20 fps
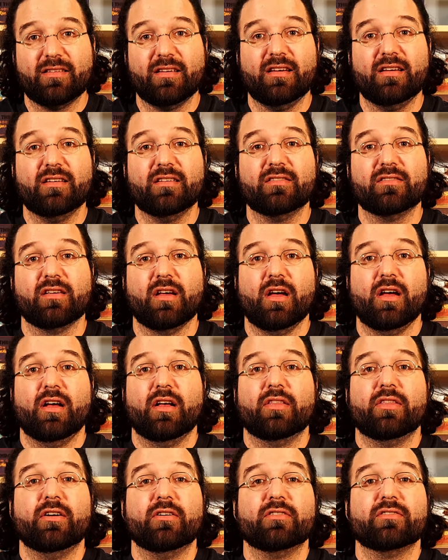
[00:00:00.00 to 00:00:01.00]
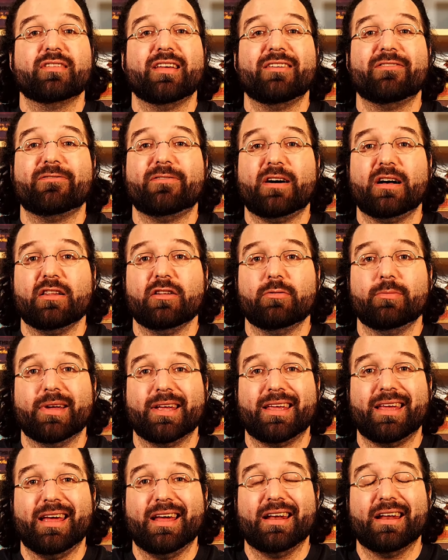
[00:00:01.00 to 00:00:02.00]
is there's a follow
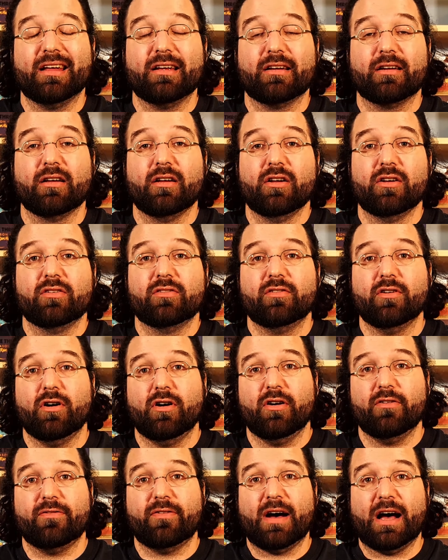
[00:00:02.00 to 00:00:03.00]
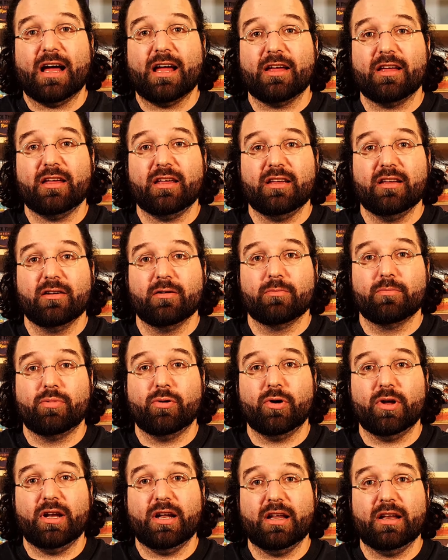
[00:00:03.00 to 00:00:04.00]
mechanic. So if I
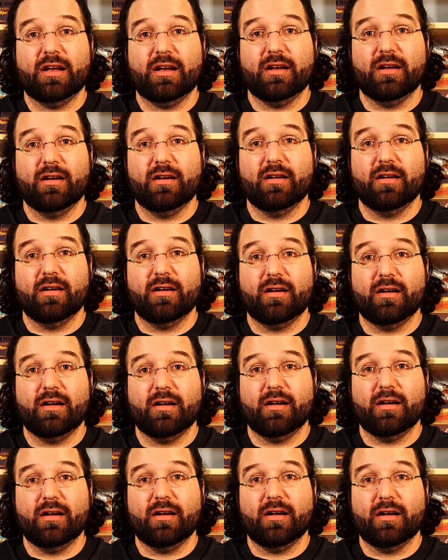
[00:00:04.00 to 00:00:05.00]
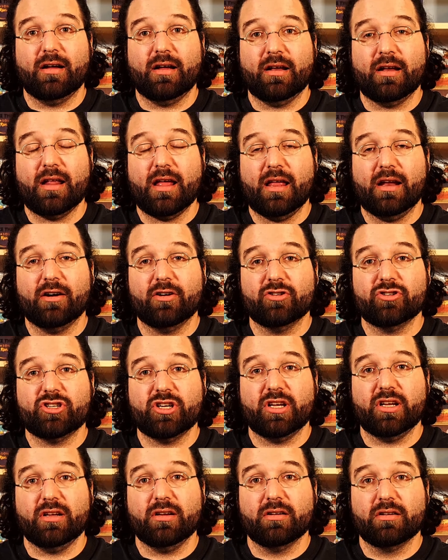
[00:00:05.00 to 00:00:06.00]
put in an
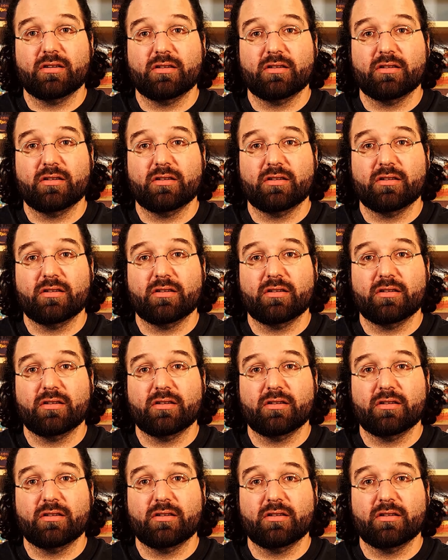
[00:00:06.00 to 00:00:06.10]
energy,